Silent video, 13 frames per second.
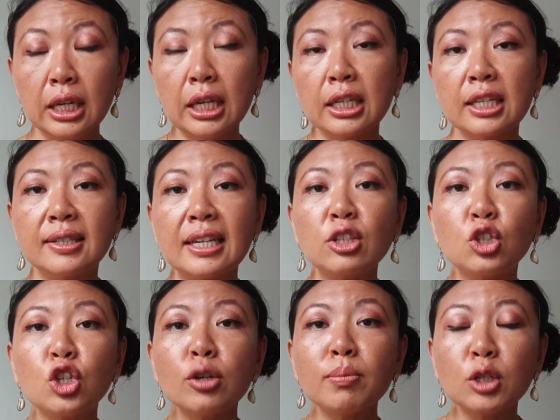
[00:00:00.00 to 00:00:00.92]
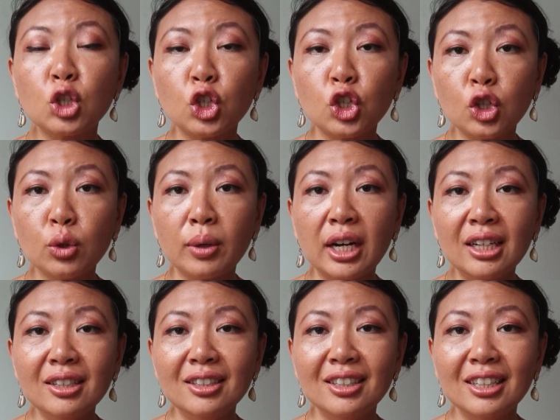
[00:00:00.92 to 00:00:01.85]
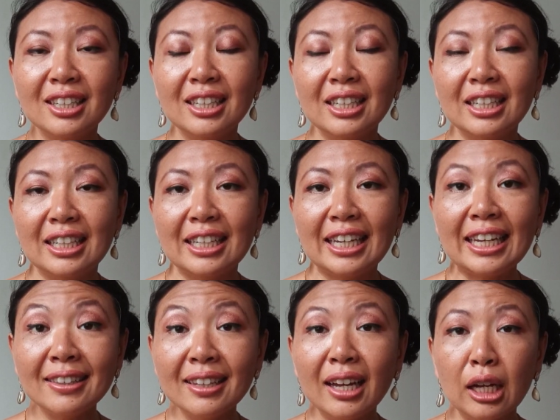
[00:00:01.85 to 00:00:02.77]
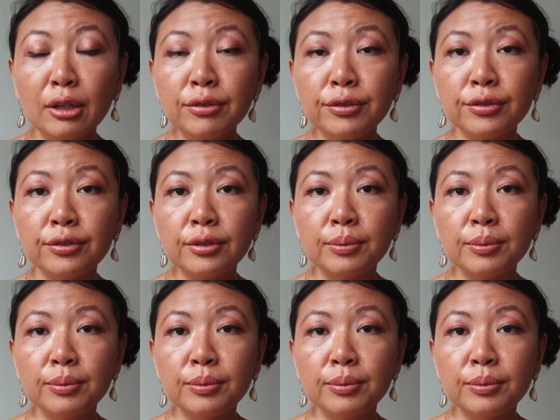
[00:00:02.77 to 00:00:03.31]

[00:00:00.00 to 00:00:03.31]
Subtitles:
Because as you mature in love,